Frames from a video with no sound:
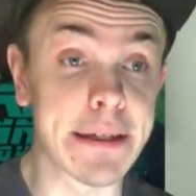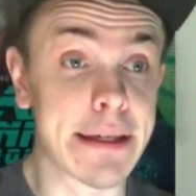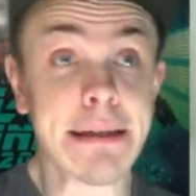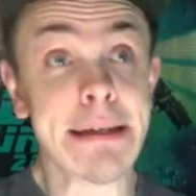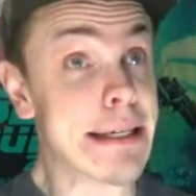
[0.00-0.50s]

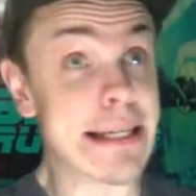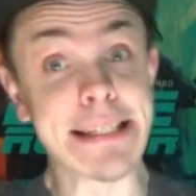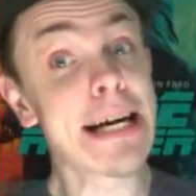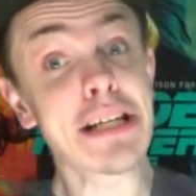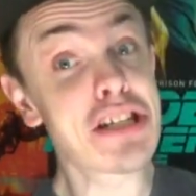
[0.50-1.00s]
Like,
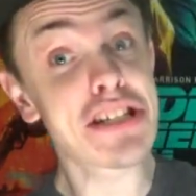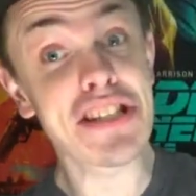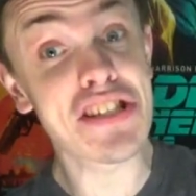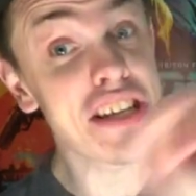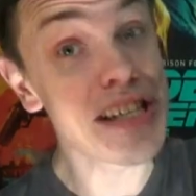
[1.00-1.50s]
he's not just
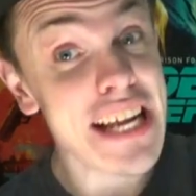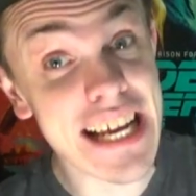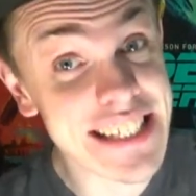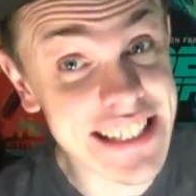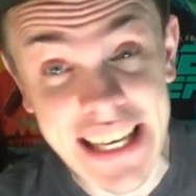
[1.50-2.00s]
the
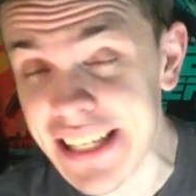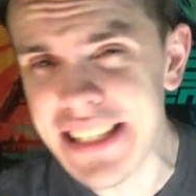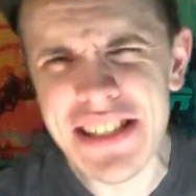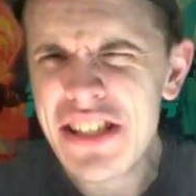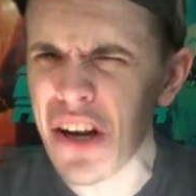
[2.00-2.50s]
Sundance kid,
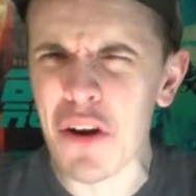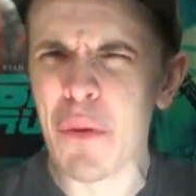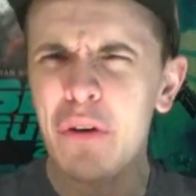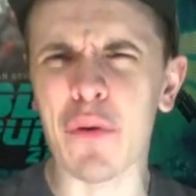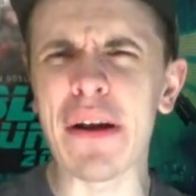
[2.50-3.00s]
he's just an all
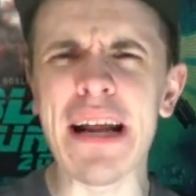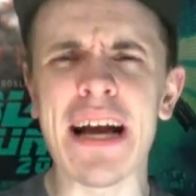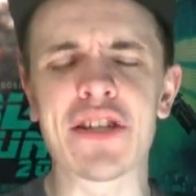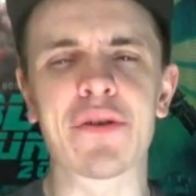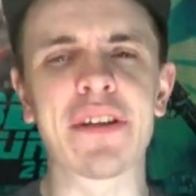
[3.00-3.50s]
around great actor.